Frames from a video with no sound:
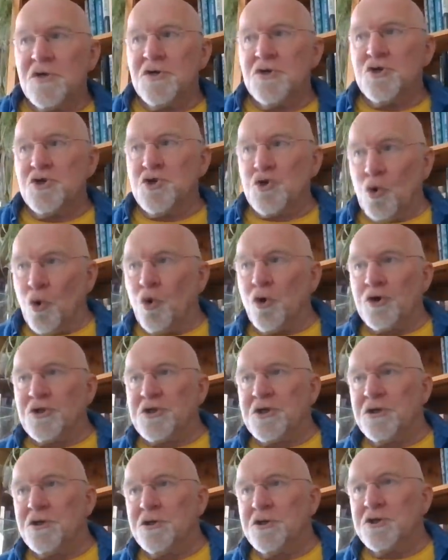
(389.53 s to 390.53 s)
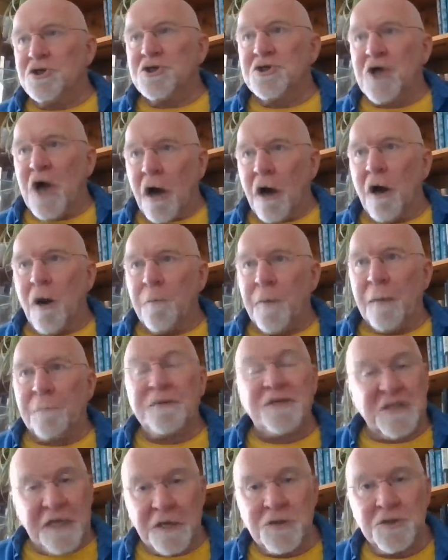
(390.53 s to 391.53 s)
short, sharp,
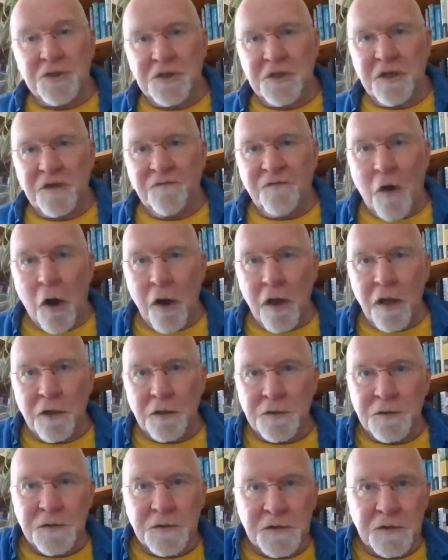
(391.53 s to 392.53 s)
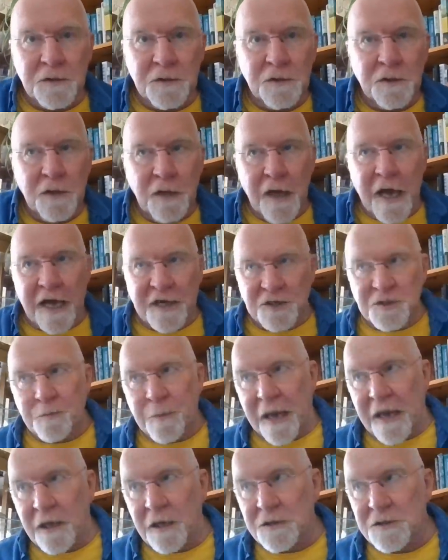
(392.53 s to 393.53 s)
potentially violent
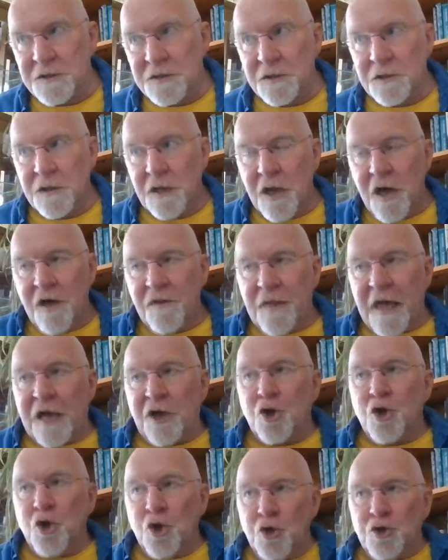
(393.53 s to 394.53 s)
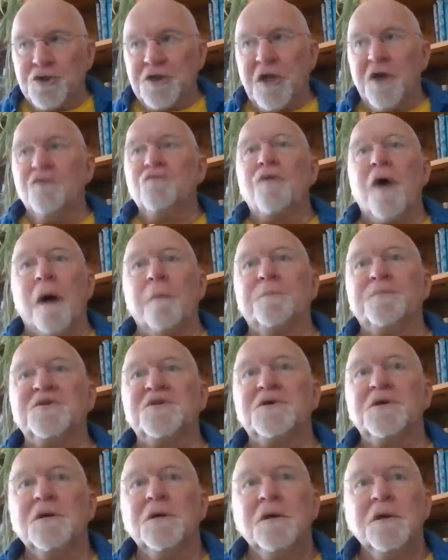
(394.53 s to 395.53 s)
aspect that could
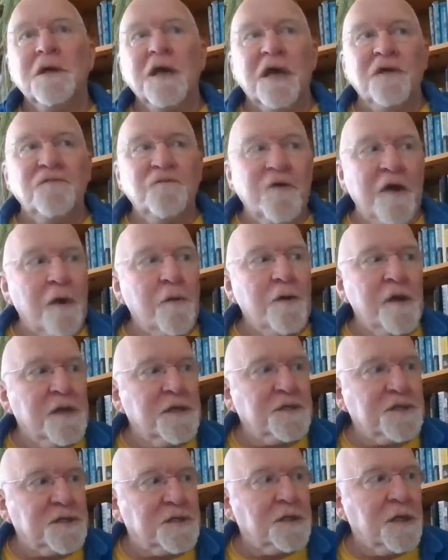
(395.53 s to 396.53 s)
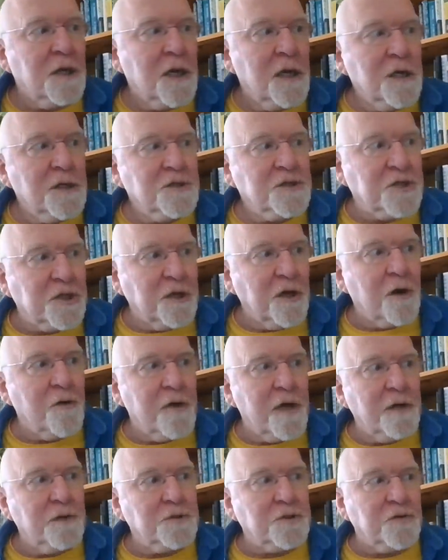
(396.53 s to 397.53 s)
erupt in various
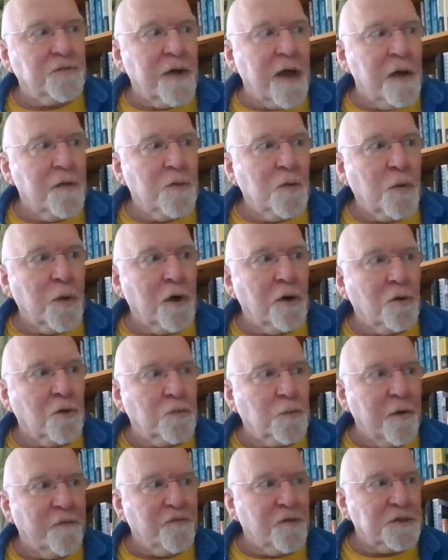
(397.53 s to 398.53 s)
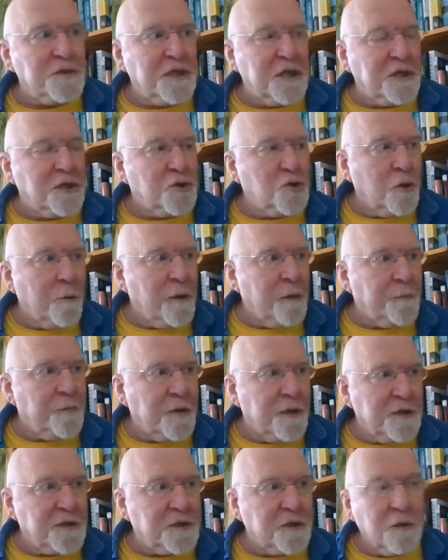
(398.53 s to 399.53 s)
scenarios around the world, whether it's economic,
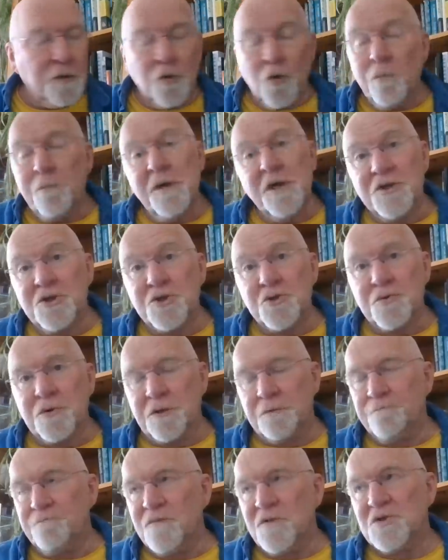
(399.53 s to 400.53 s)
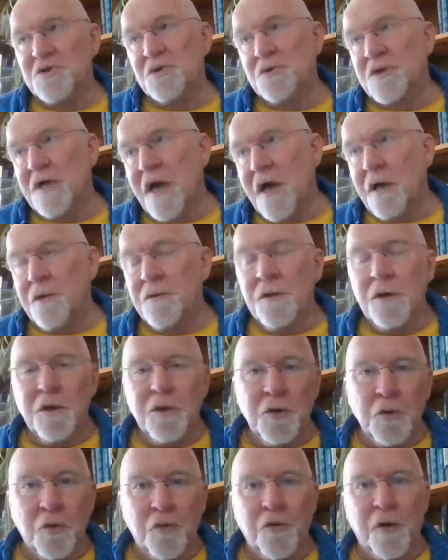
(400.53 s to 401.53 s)
political, or military. Sudan,
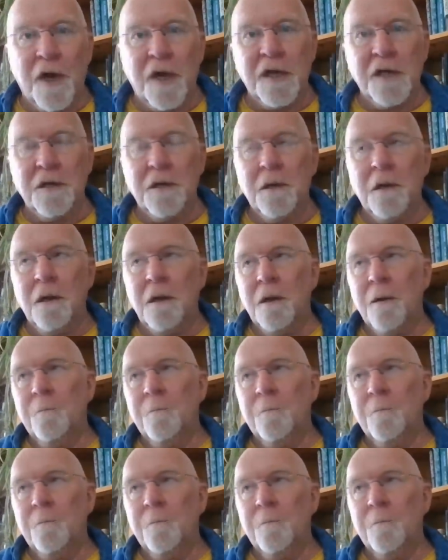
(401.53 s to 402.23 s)
Ukraine,